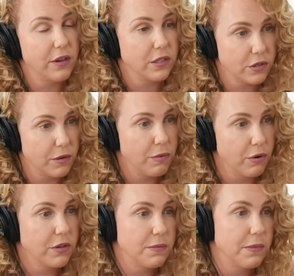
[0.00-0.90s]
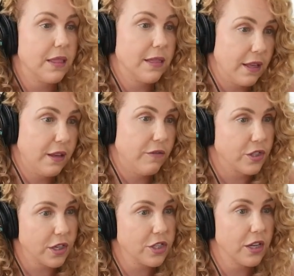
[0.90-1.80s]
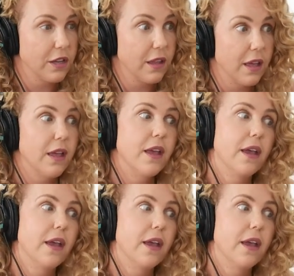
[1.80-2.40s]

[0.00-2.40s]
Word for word: And it's so important to me. And thank you for touching on that.